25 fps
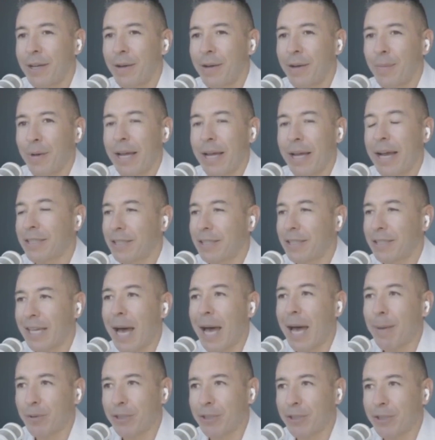but it has
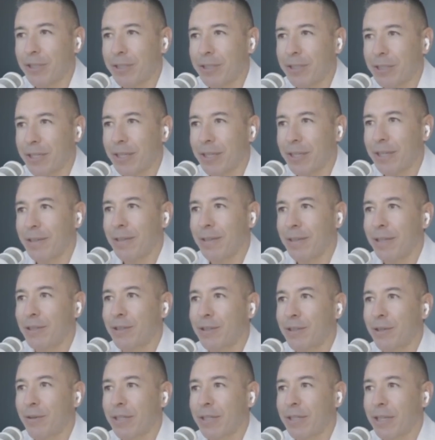adaptogens in it. And
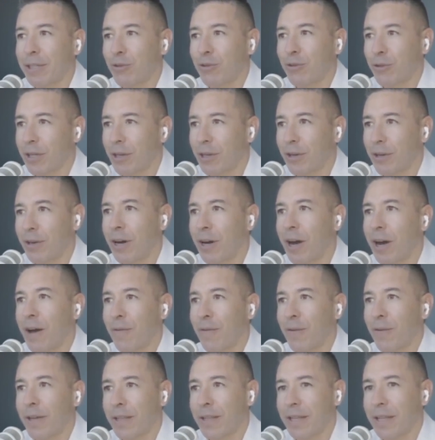so it's like drinking your
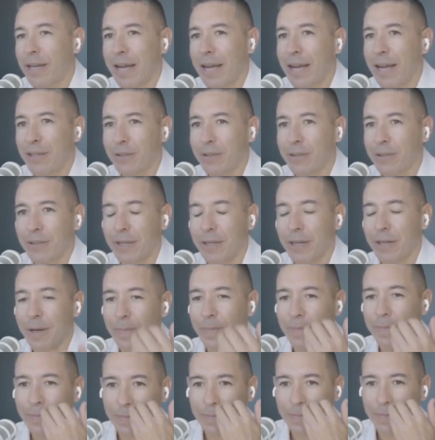coffee, and then it has
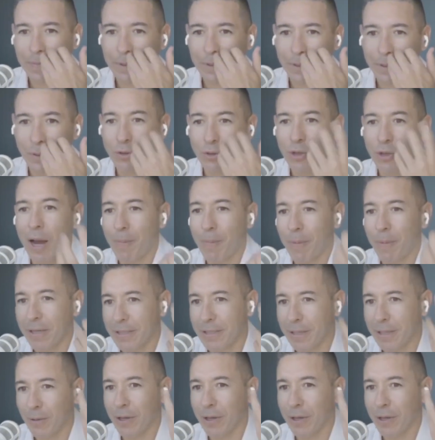
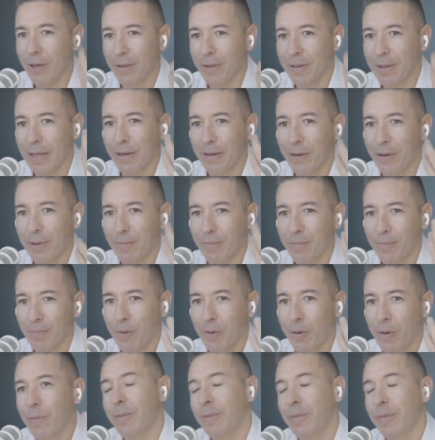nootropics that are
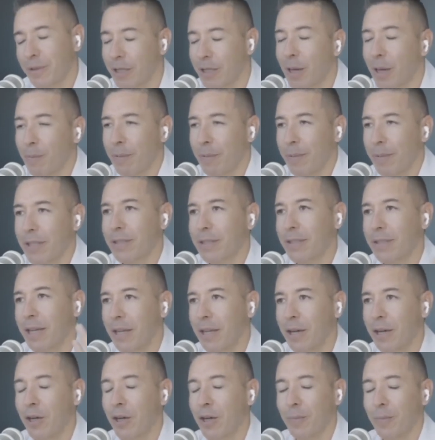supplements
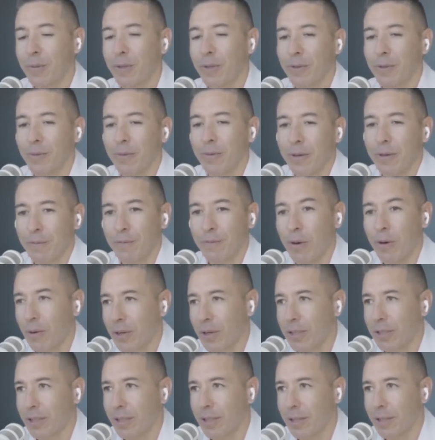that help you
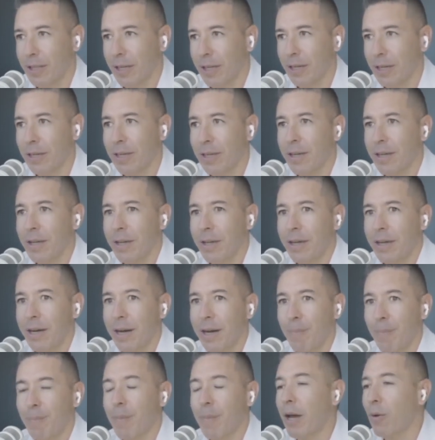focus and think.
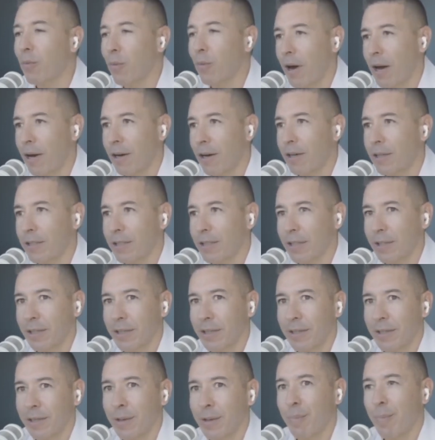Mud Water is a
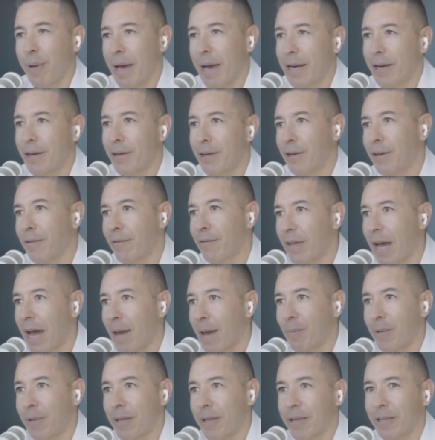competitor of
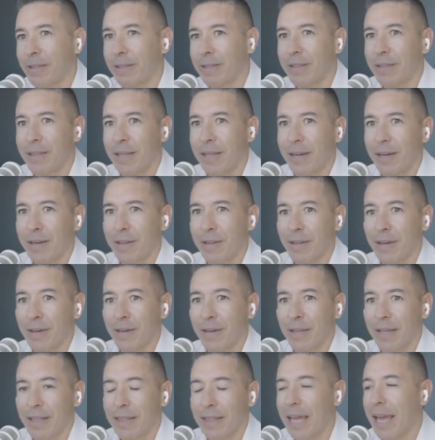that because they're
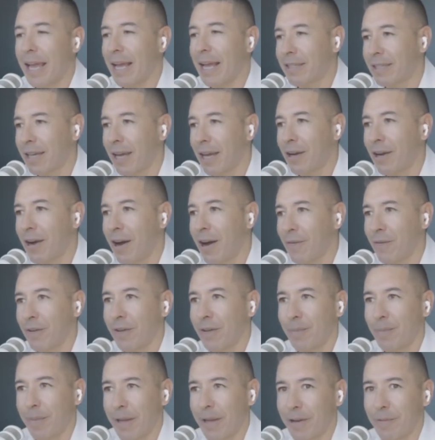like the
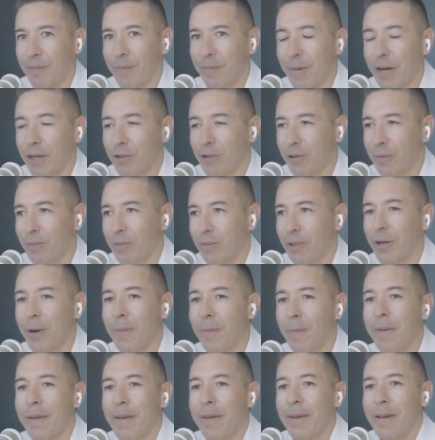anti-coffee made of mushrooms.
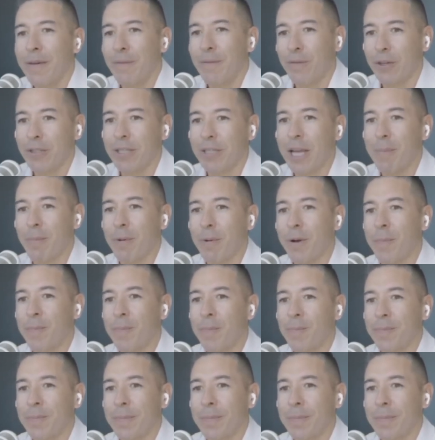So for example,